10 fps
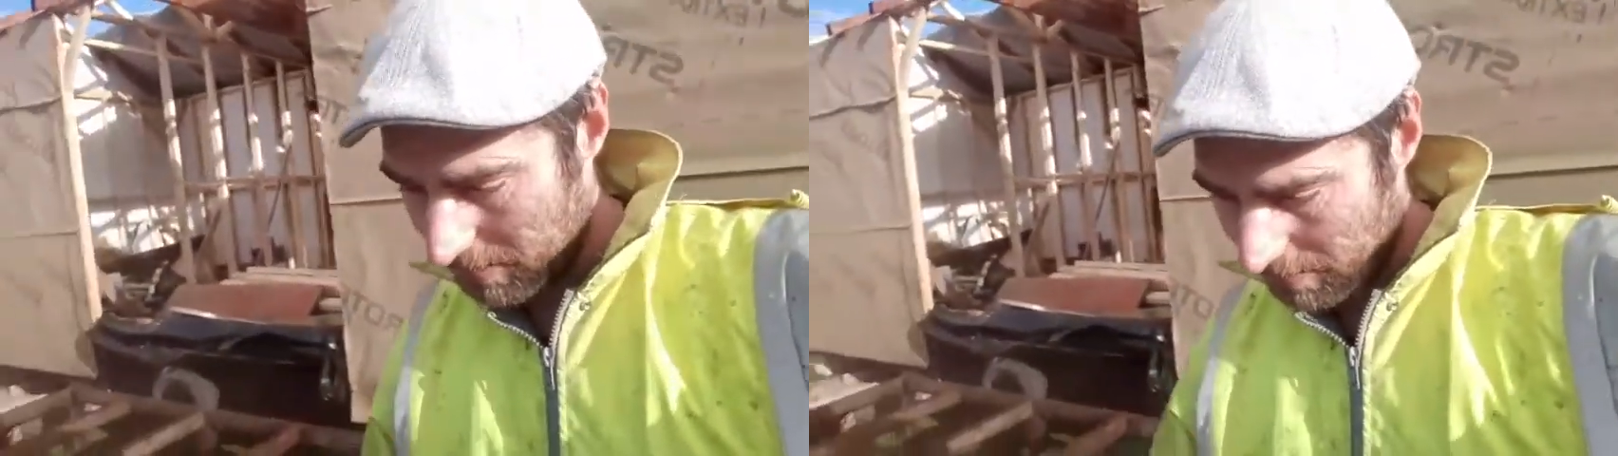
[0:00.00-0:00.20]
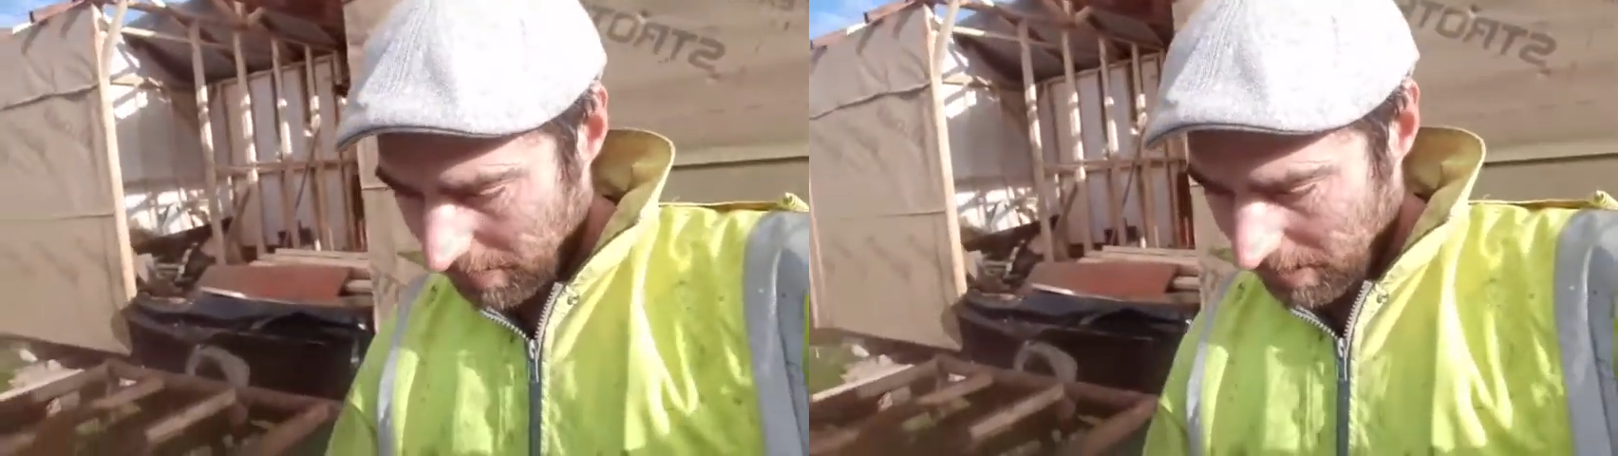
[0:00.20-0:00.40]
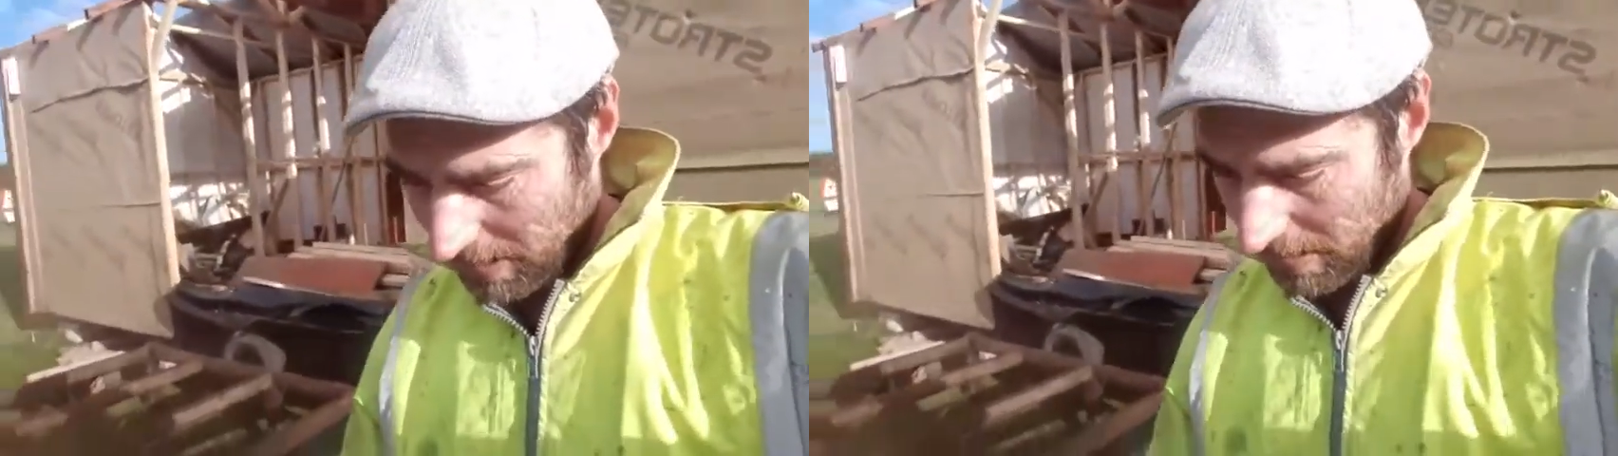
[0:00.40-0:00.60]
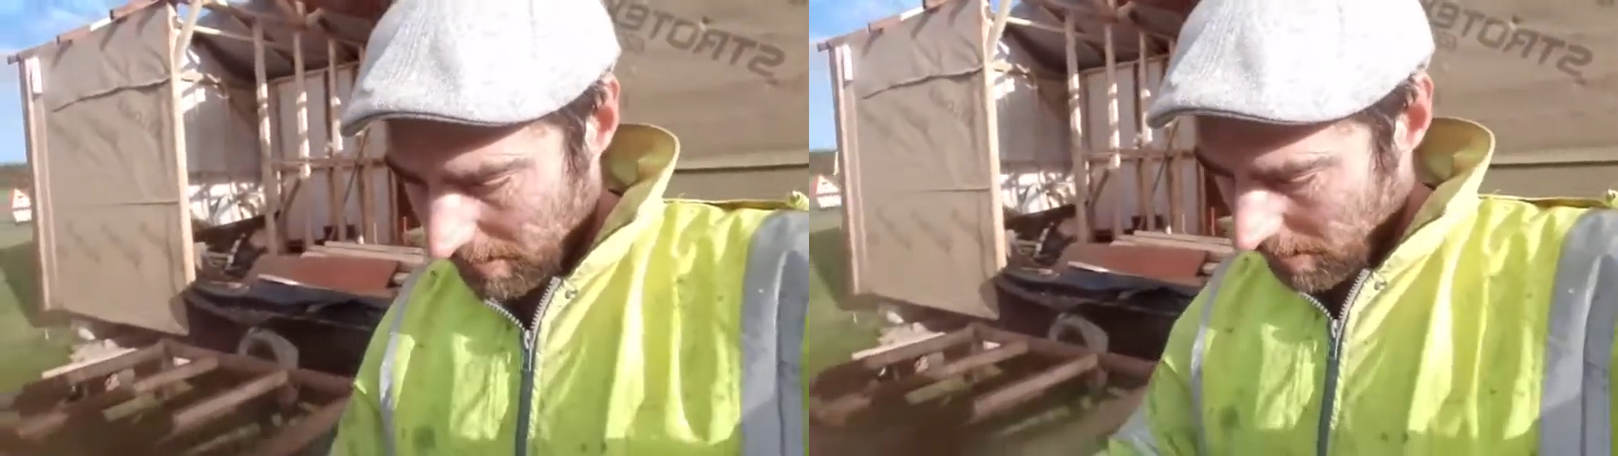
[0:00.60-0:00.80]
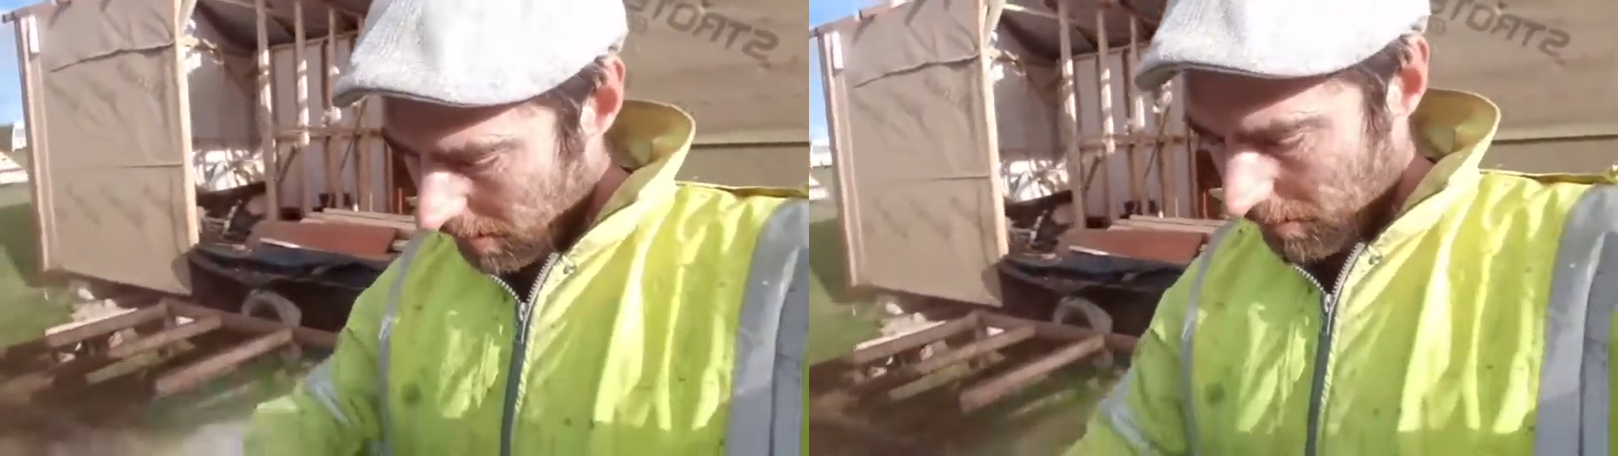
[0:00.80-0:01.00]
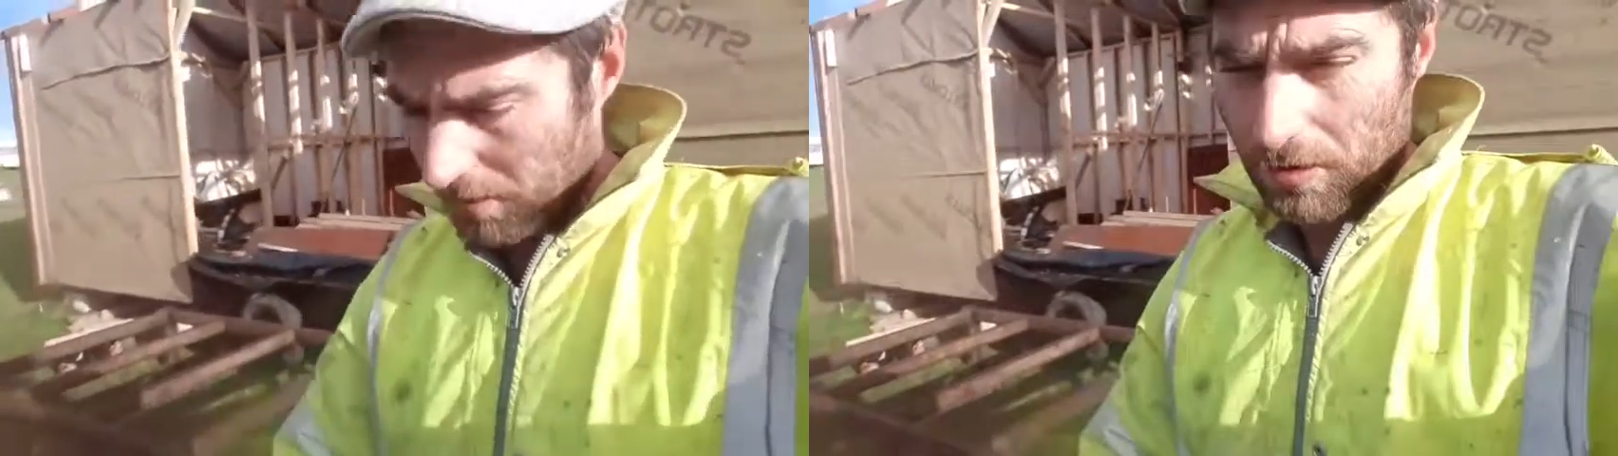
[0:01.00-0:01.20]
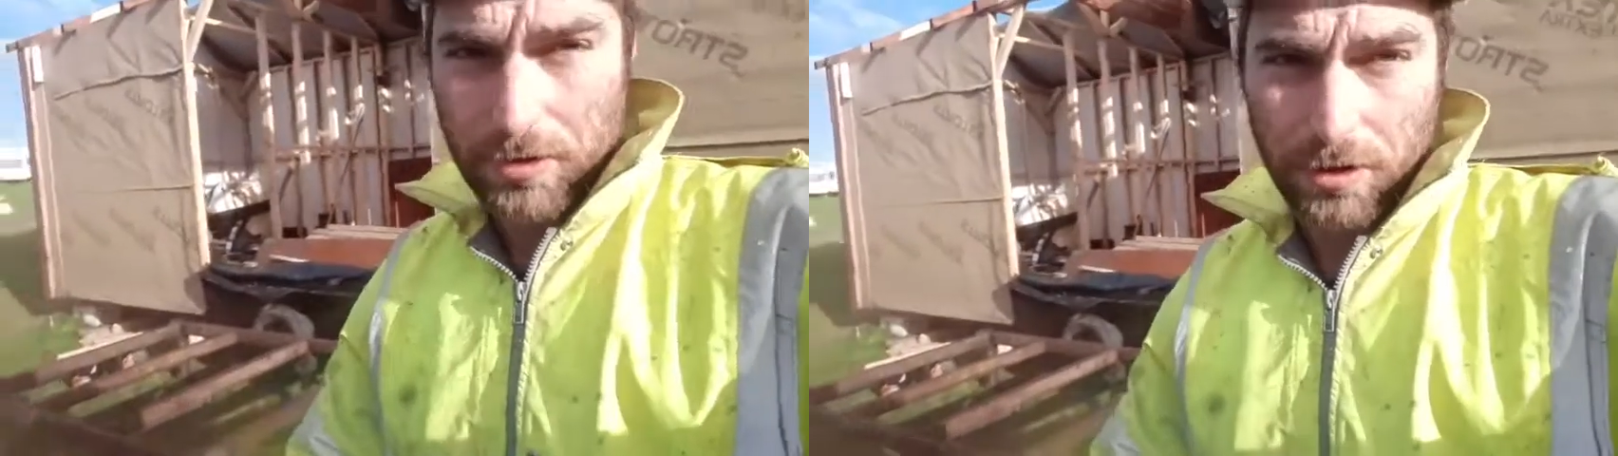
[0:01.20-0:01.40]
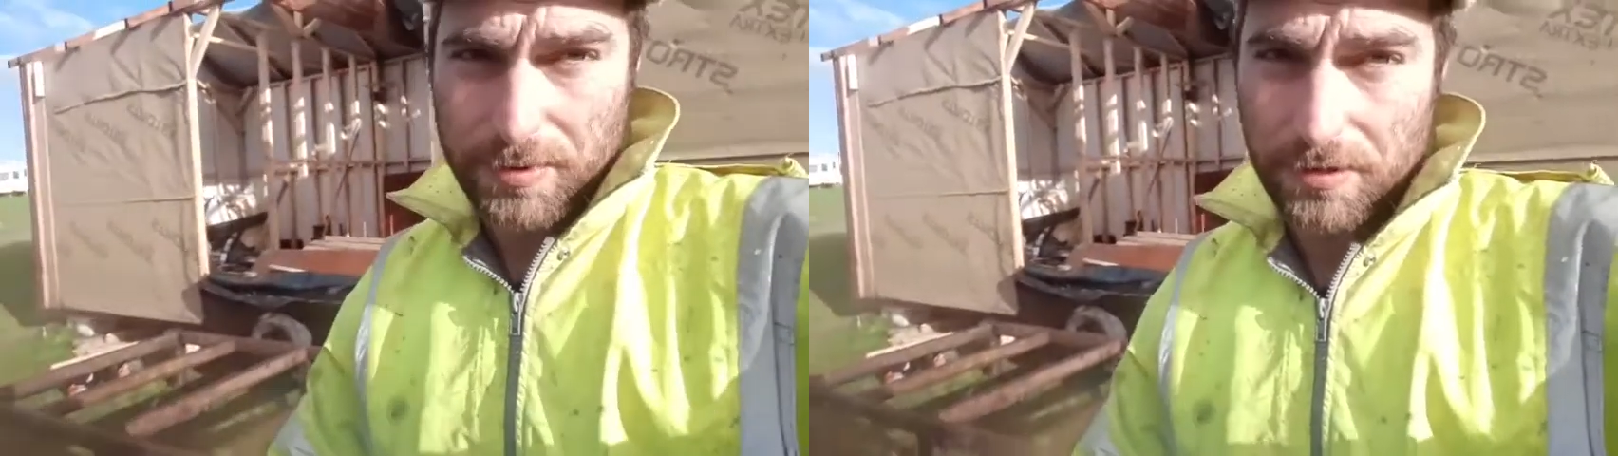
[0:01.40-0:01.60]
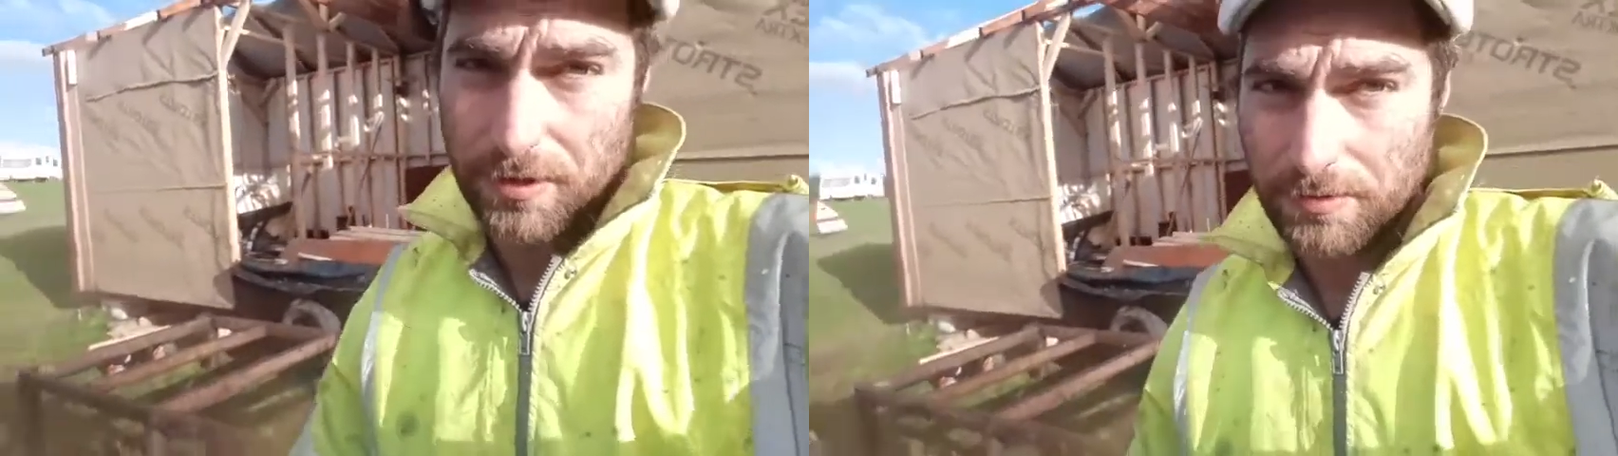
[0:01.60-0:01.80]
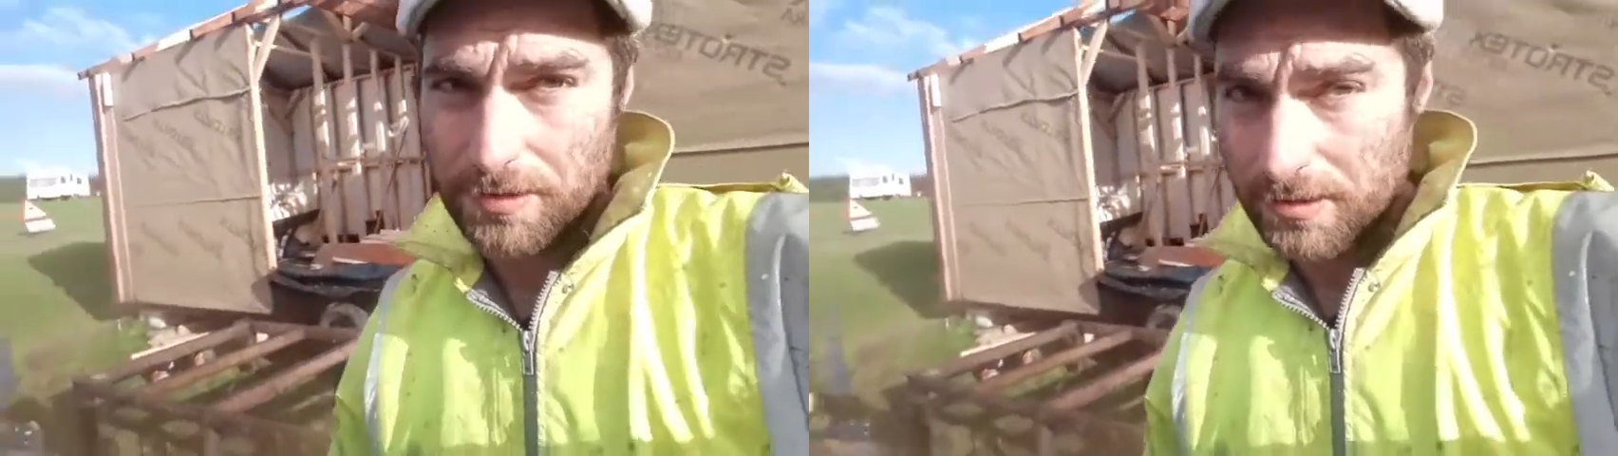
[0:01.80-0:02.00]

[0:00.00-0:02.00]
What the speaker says: which is not topsoil.